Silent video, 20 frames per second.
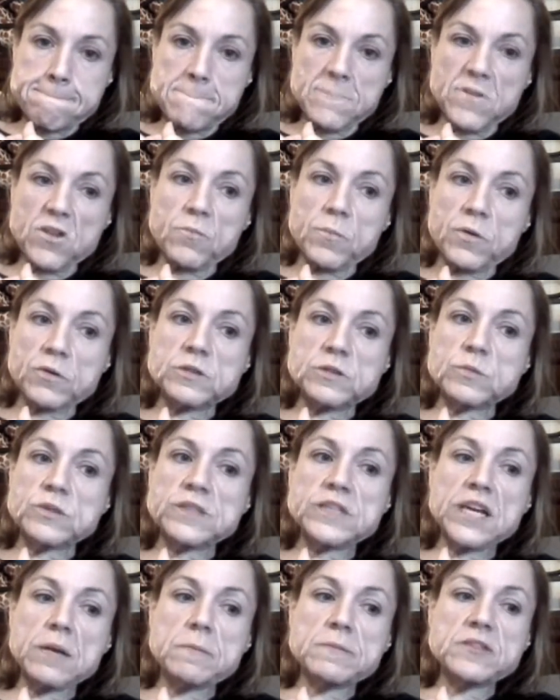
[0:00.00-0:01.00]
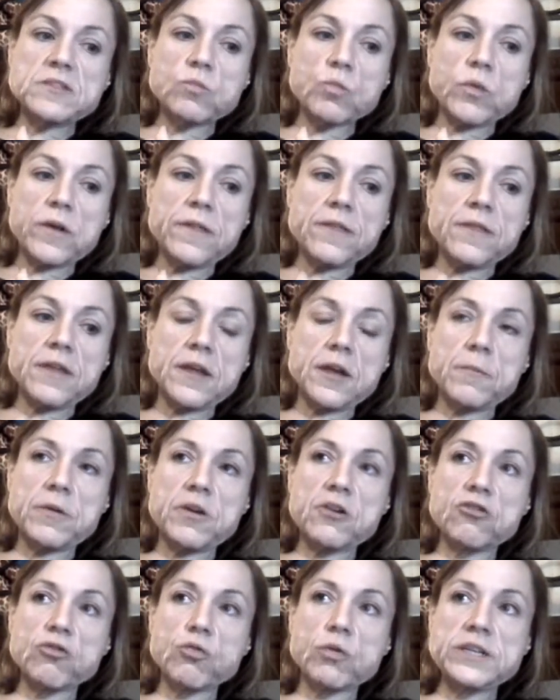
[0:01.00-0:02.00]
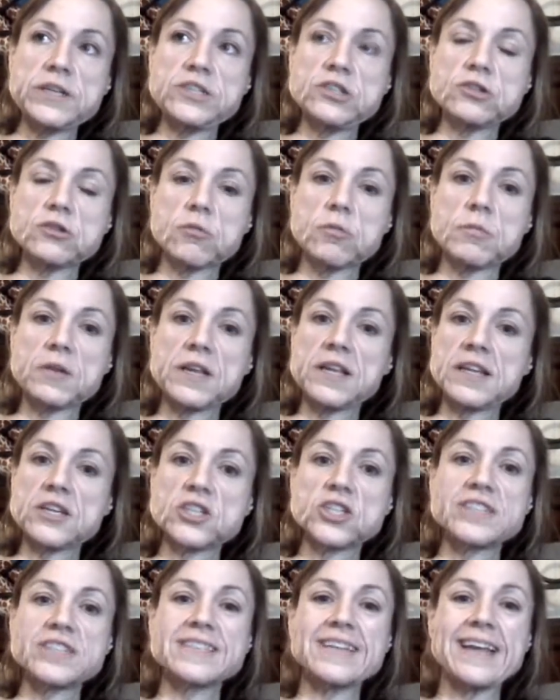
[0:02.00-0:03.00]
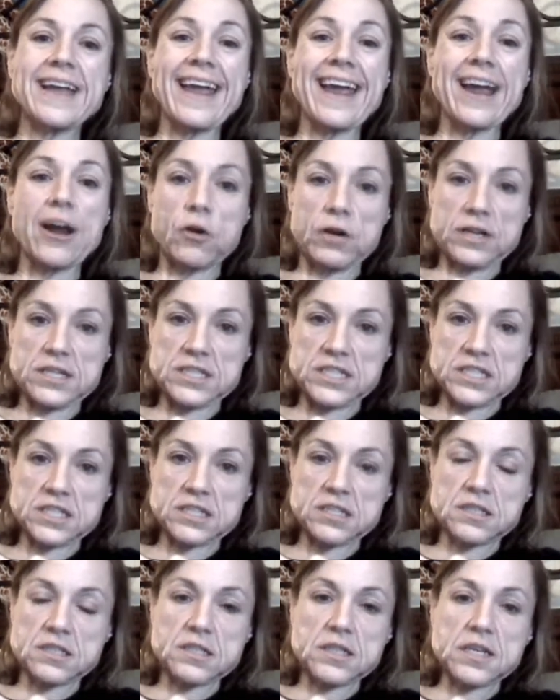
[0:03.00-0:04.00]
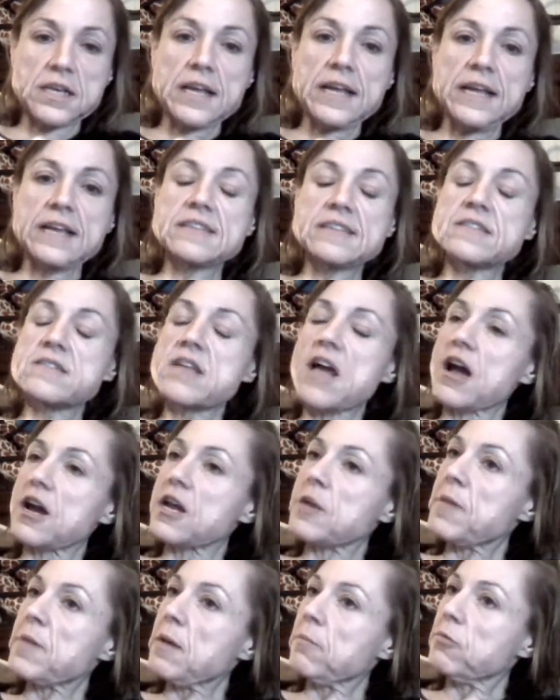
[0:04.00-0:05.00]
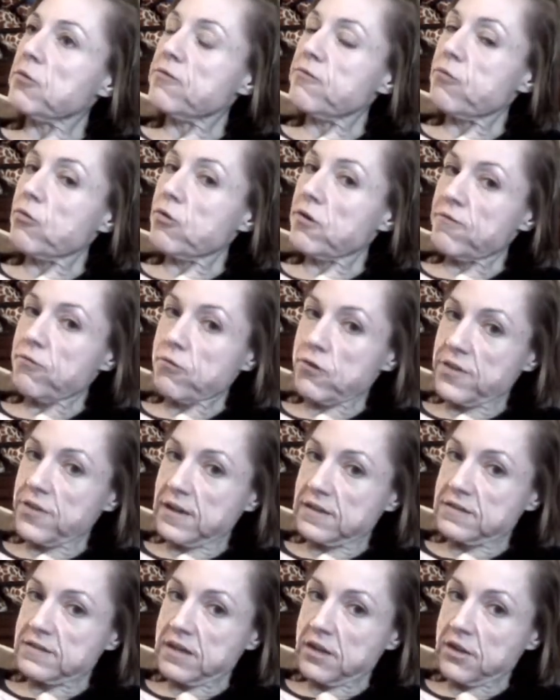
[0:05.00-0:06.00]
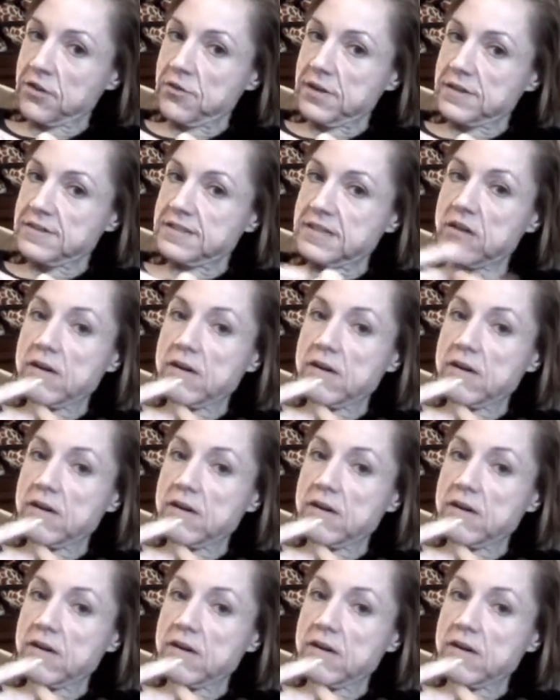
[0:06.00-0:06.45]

Disposable income is one thing, but a 22-year-old woman, unless she's an heiress, is not going to be able to afford a $4,000 dress.